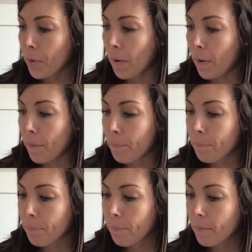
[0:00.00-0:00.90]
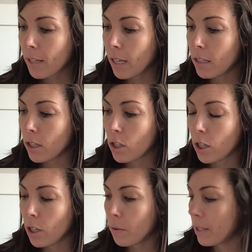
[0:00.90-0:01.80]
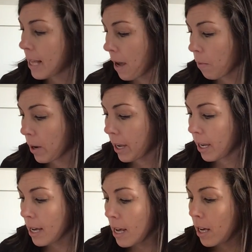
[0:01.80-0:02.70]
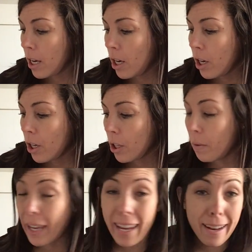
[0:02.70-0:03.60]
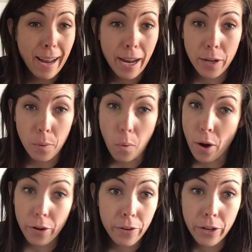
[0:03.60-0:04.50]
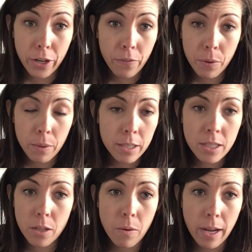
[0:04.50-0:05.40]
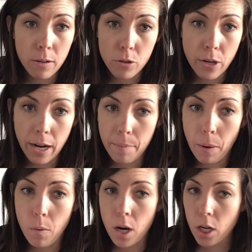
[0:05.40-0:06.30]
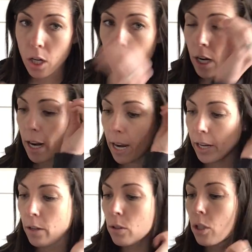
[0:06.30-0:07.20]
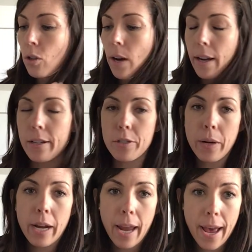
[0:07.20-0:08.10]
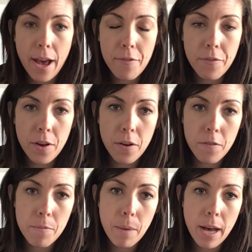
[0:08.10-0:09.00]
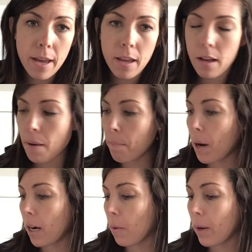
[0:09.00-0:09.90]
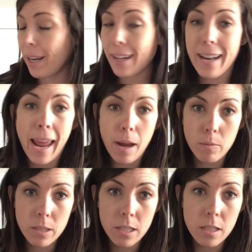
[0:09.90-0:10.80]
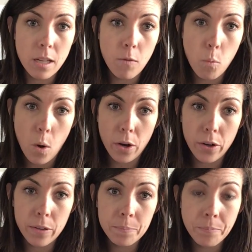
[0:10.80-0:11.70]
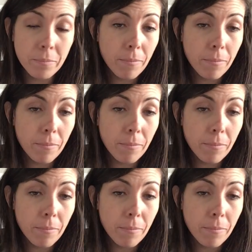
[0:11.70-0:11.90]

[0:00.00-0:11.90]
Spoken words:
to use that way. You can add your water in here if you want to. I don't track my water. I usually try and drink half of my body weight in ounces of water